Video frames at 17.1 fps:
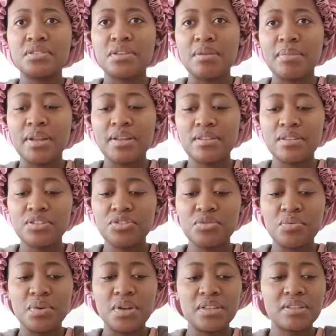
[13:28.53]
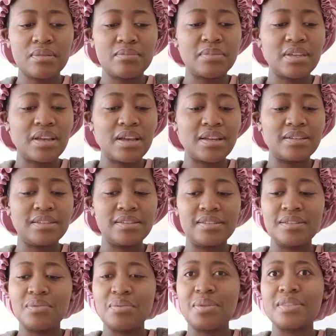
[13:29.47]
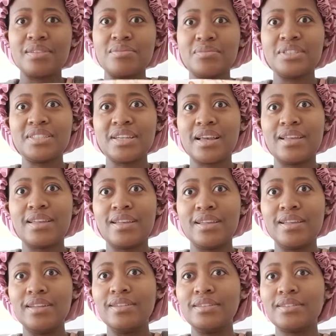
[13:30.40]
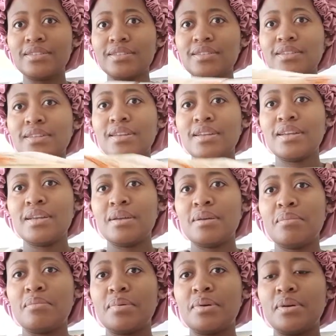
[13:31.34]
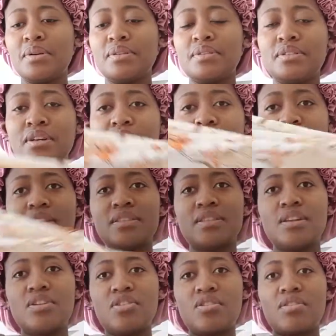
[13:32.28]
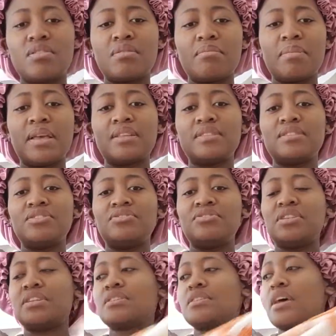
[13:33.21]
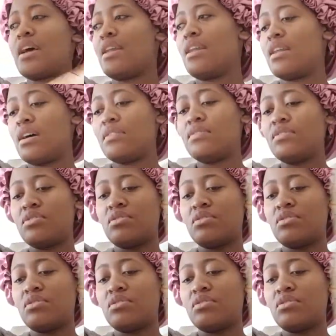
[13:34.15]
so I might need to wear something underneath with it, which I hate. But yeah, it's a long maxi dress. I love